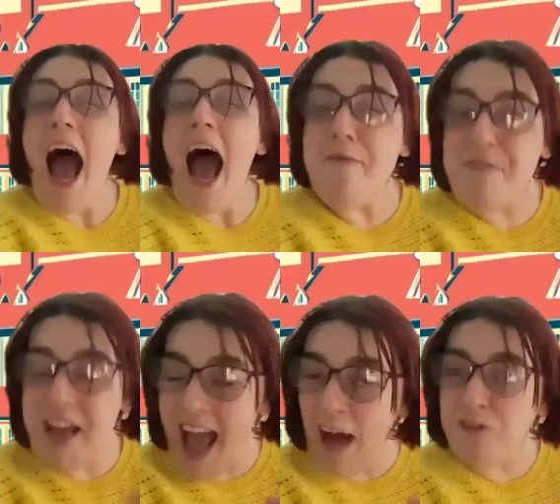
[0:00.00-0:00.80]
and they
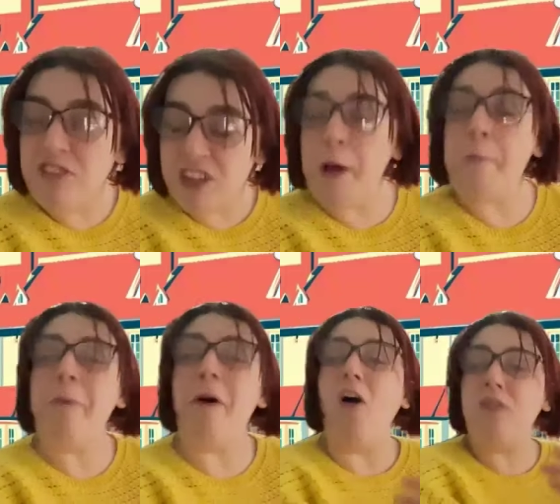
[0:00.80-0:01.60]
have do
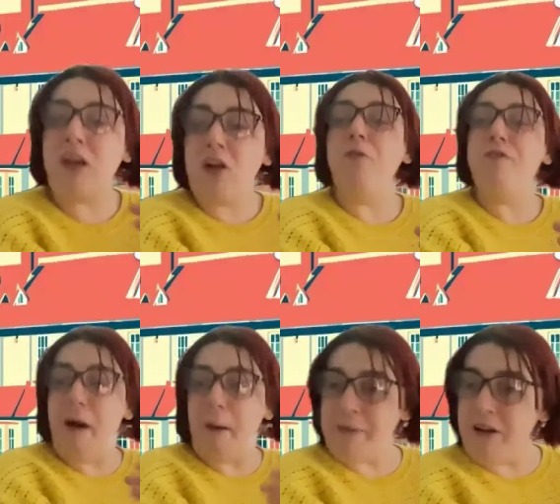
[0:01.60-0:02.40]
put on some
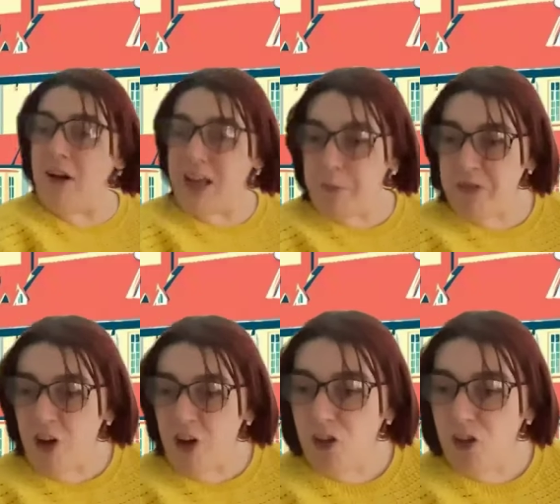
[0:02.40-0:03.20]
fabulous
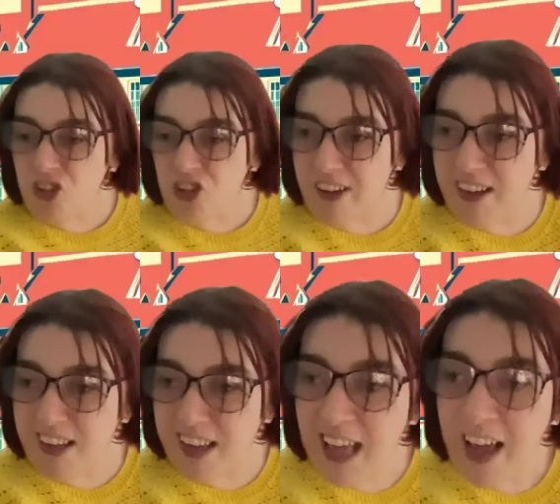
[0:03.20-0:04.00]

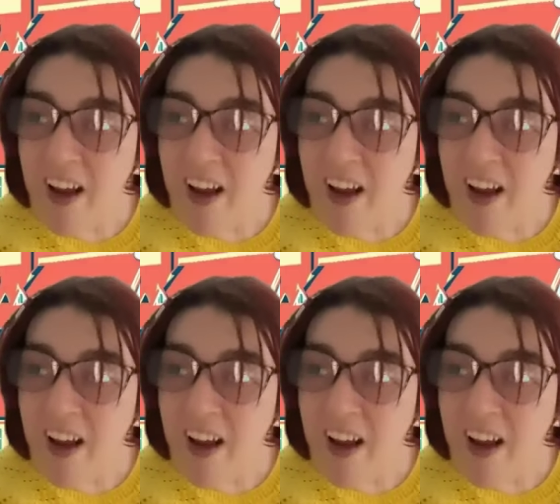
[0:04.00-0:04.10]
productions.